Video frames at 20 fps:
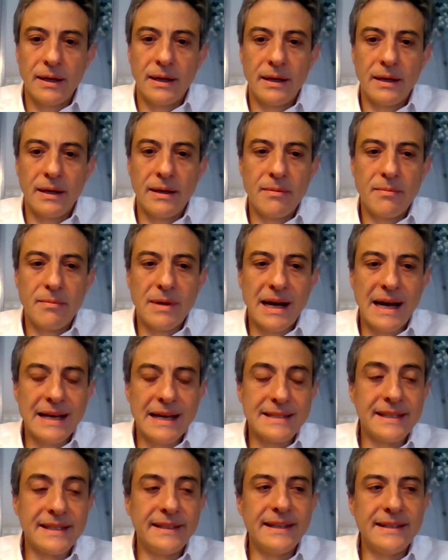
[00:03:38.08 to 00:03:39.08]

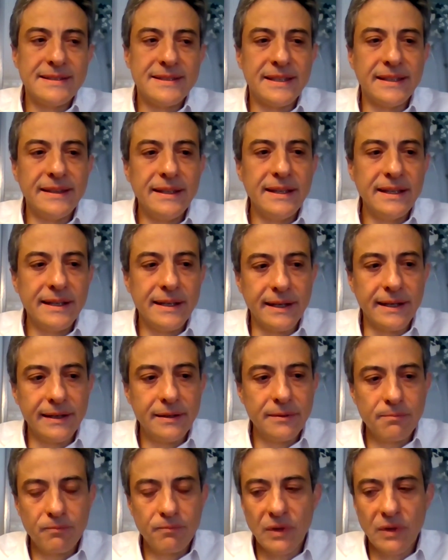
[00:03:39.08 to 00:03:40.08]
As an
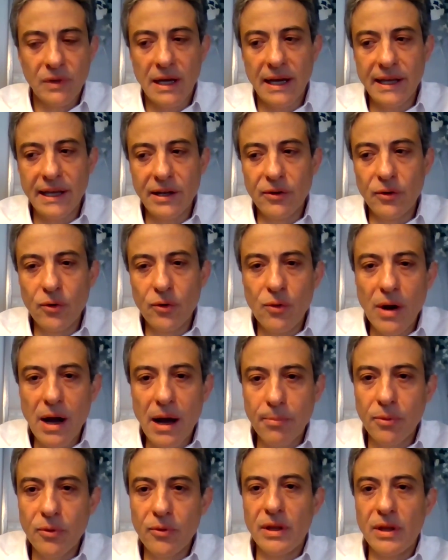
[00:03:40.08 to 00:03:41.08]
engineer, I grew
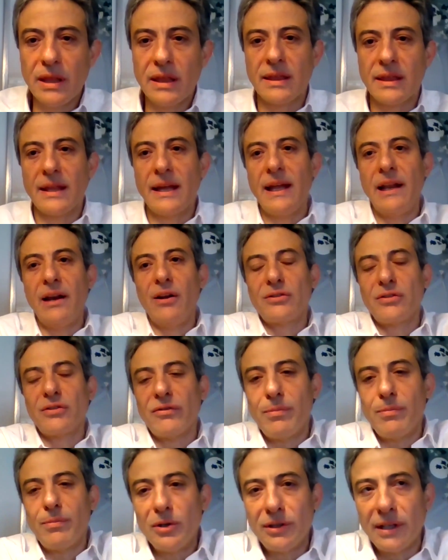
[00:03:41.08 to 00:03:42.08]
up with a lot
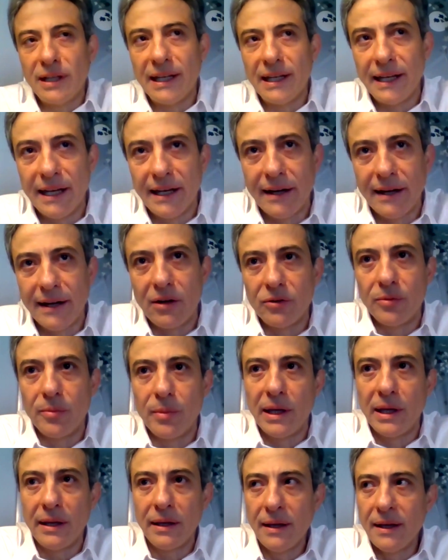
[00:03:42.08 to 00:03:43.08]
of modeling around
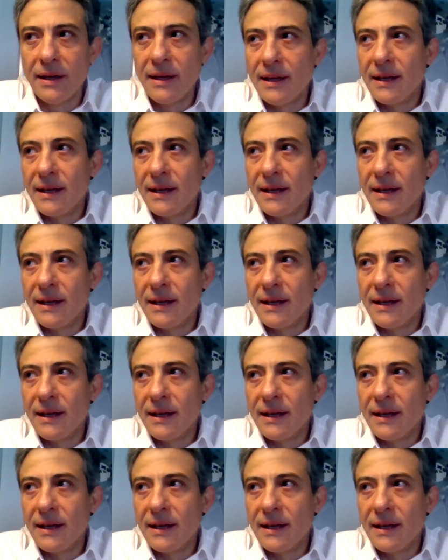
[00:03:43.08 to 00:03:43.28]
me.